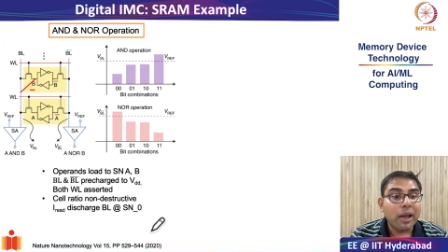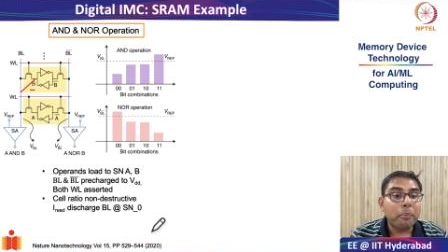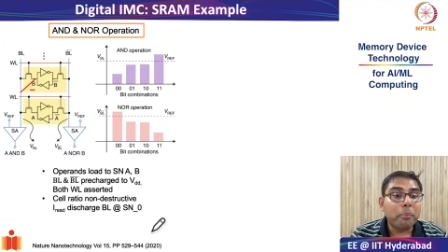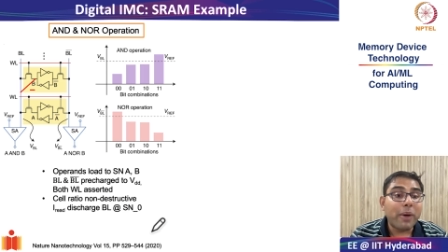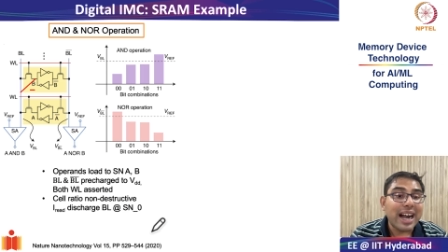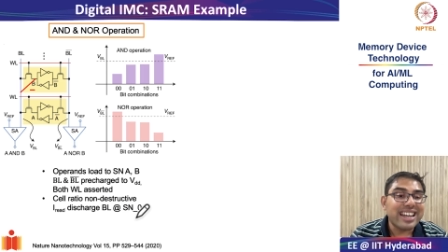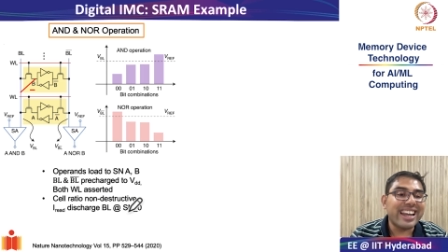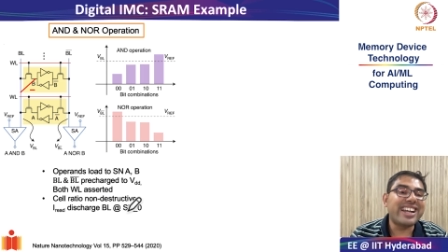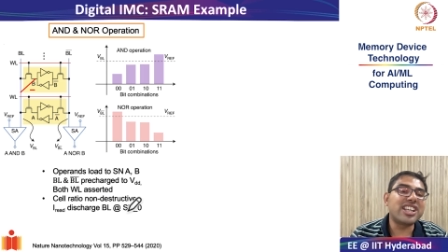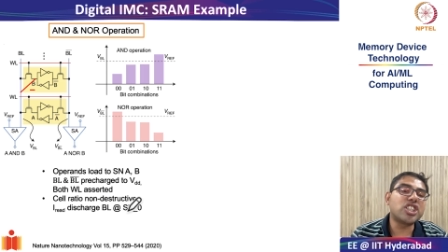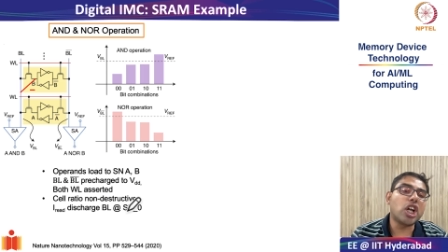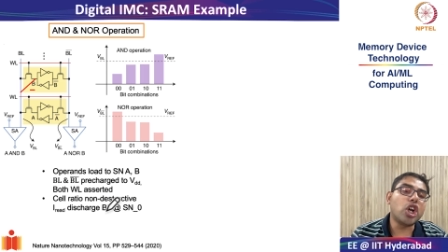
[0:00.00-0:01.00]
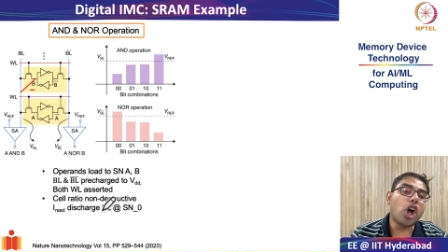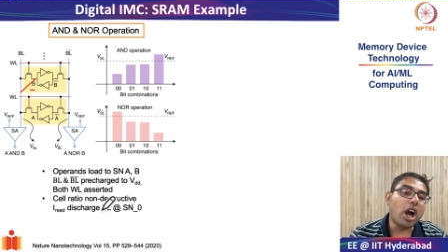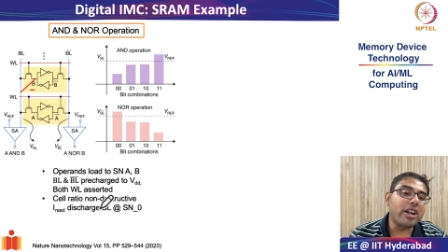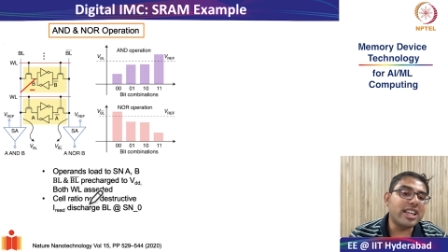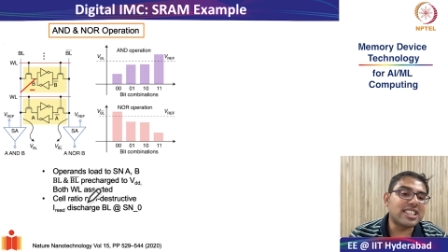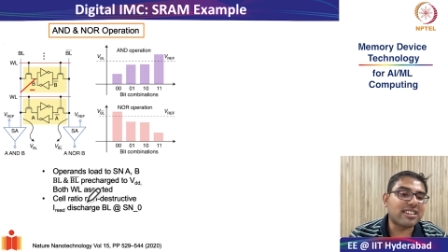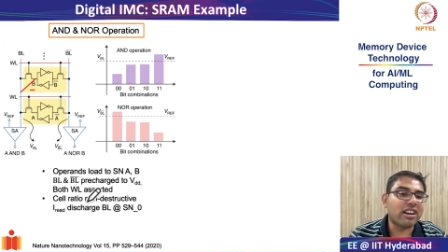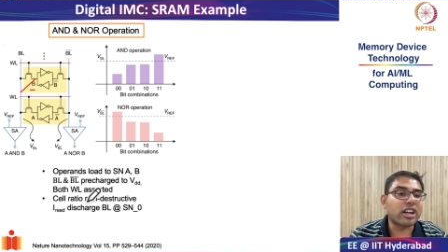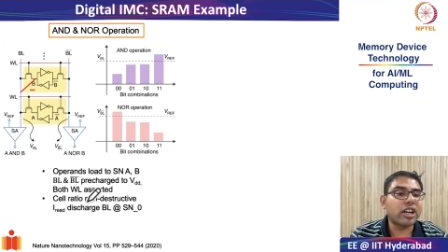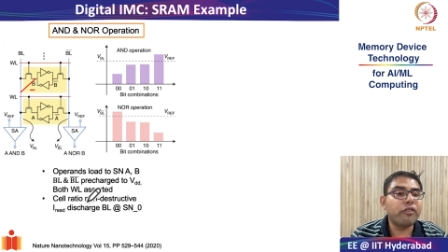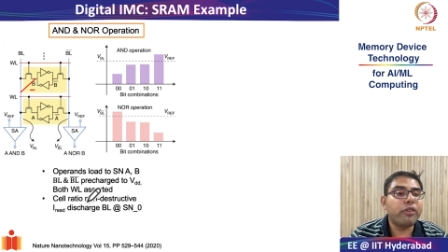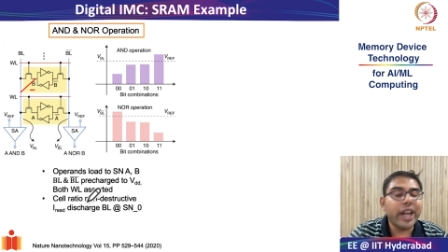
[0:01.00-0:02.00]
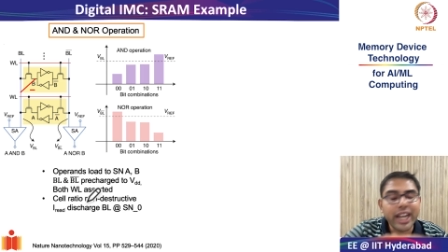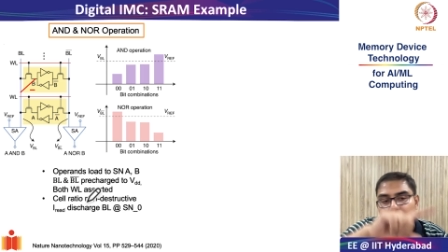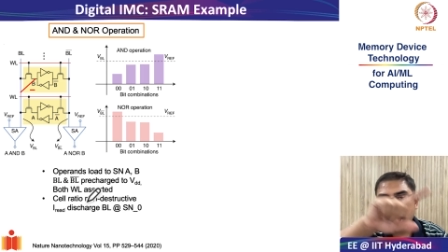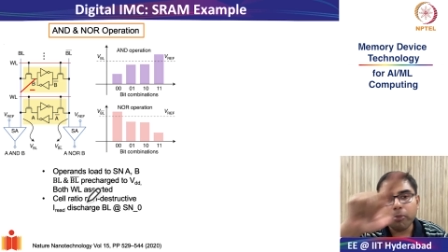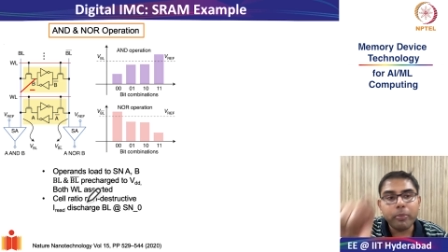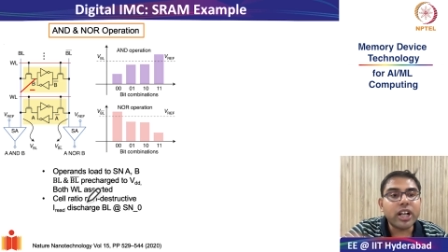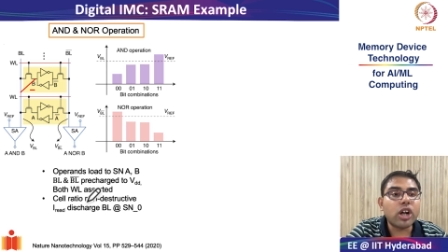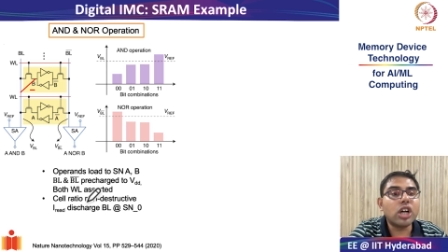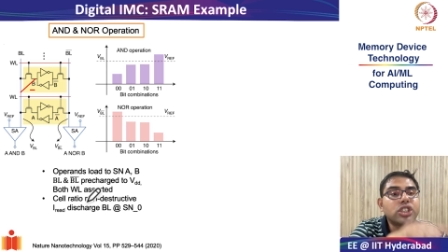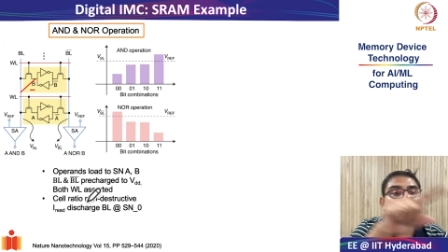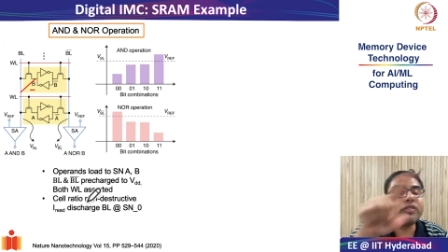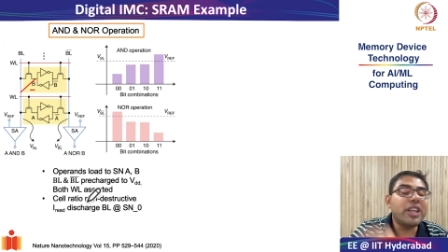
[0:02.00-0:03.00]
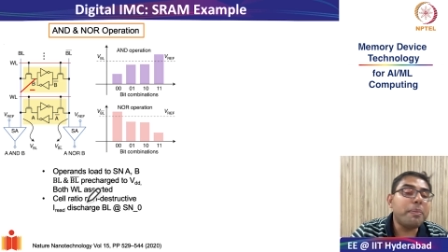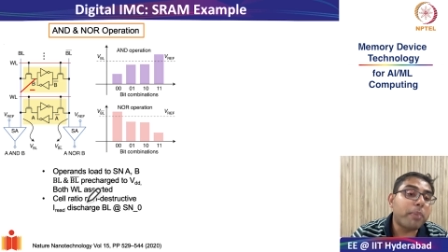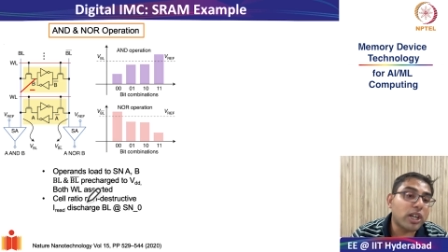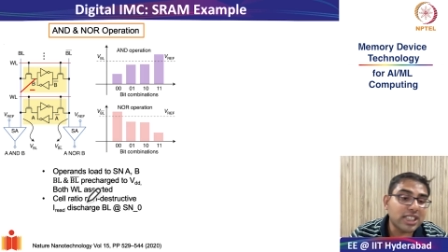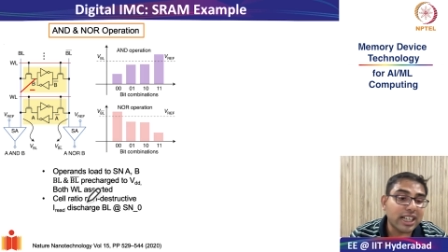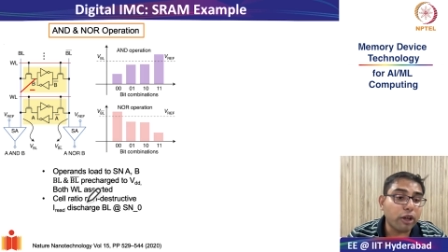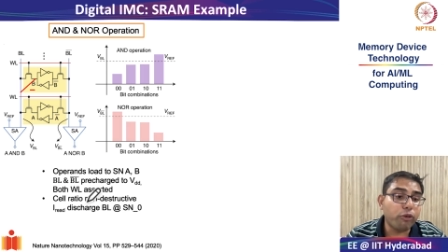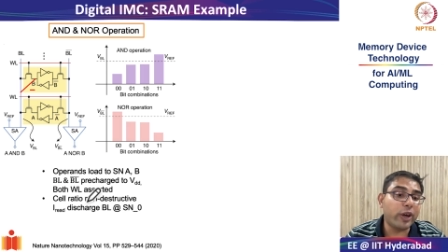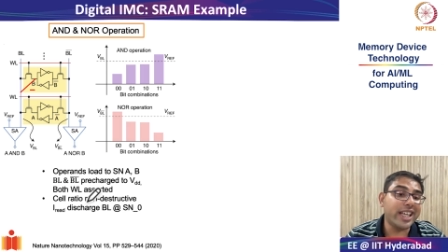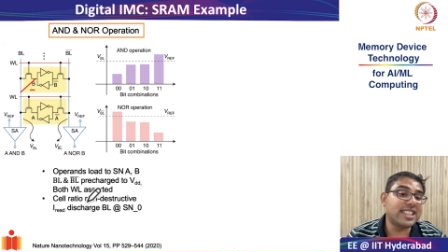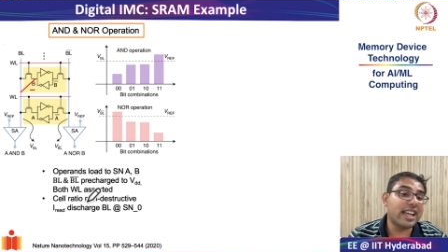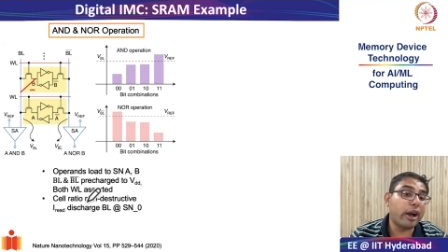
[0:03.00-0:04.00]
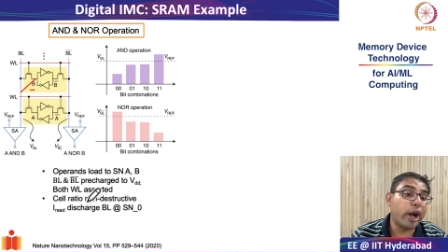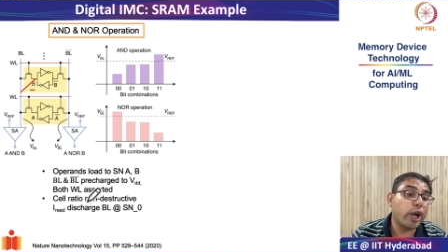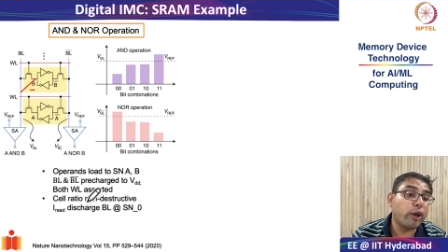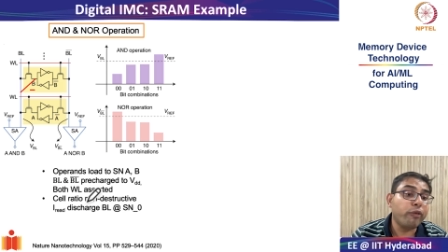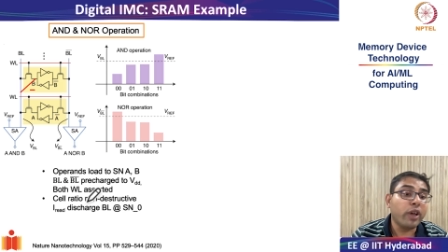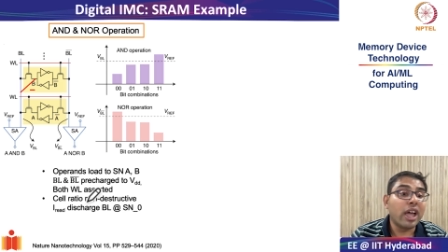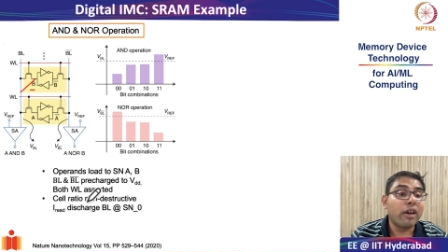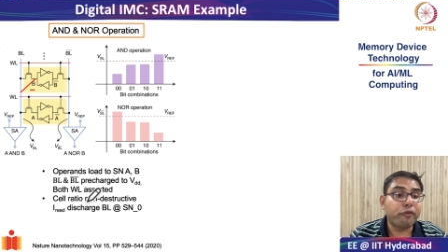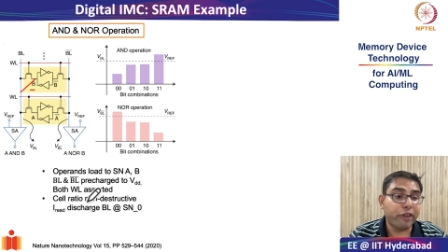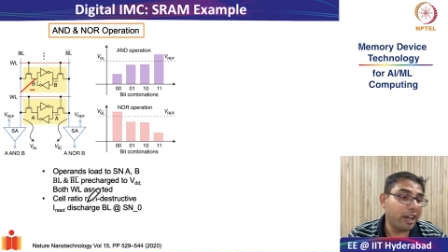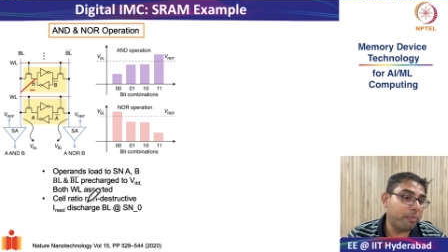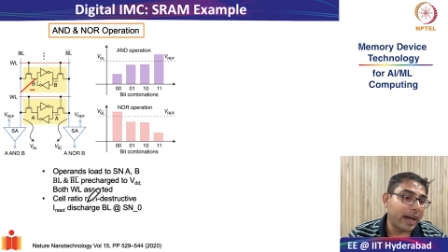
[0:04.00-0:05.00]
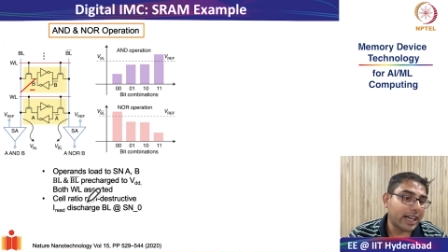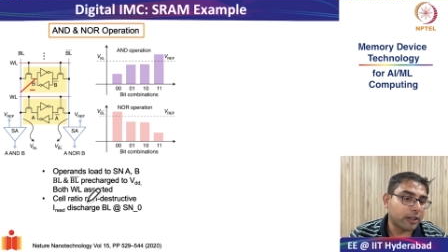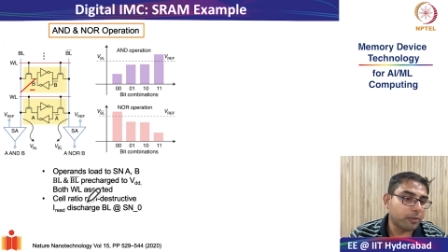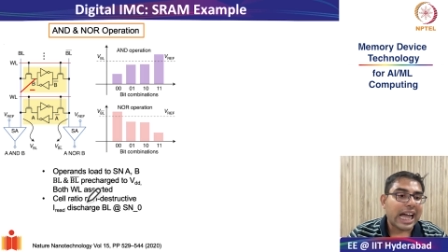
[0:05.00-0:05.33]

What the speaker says: but it is a non-destructive read because of the positive regenerative feedback.